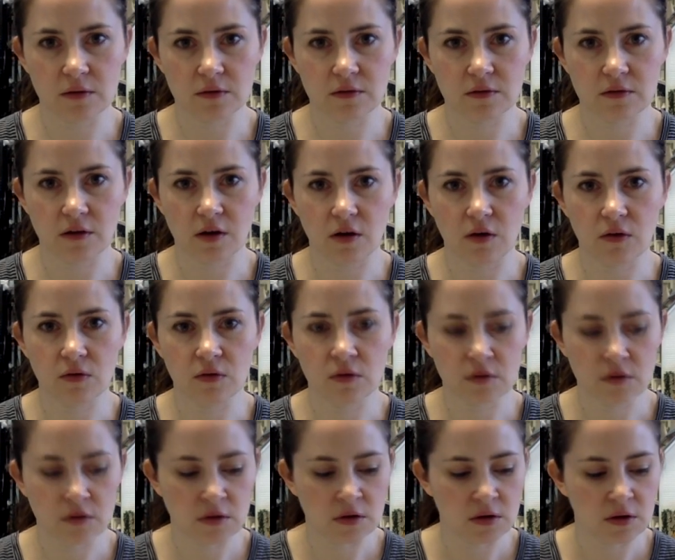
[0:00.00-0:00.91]
So
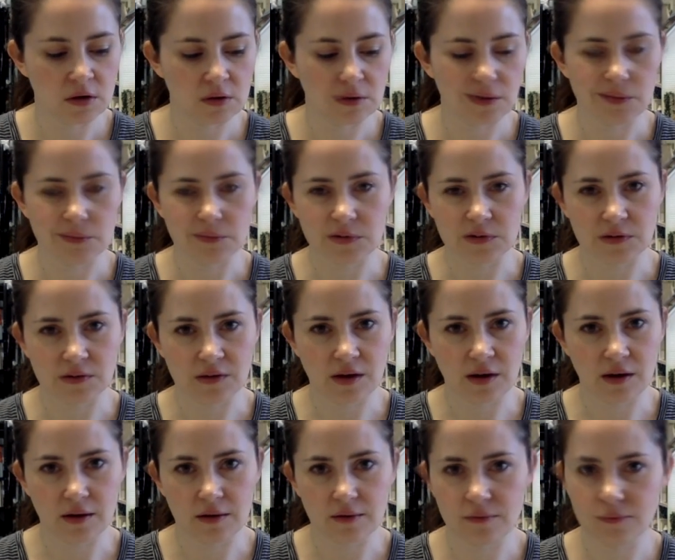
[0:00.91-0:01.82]
I'm just
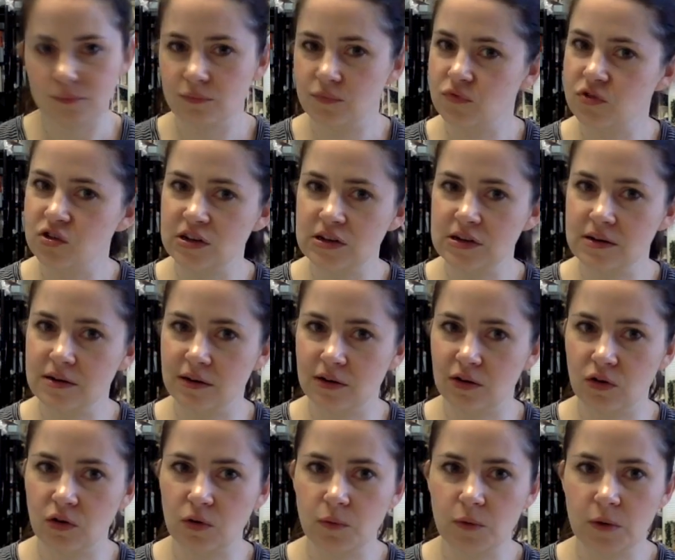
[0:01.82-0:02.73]
kind of cheating
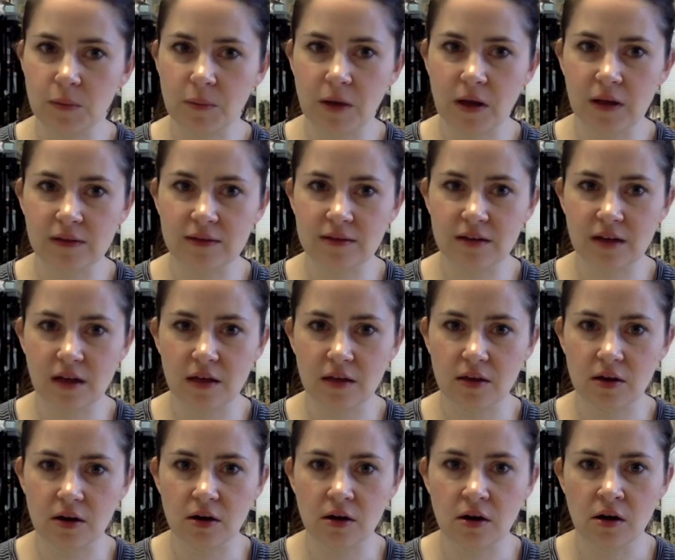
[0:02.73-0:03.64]
and grouping them all
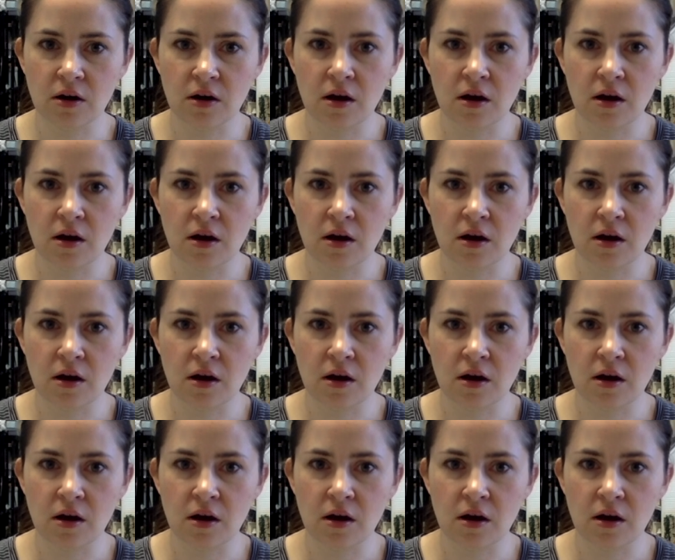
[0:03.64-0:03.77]
together.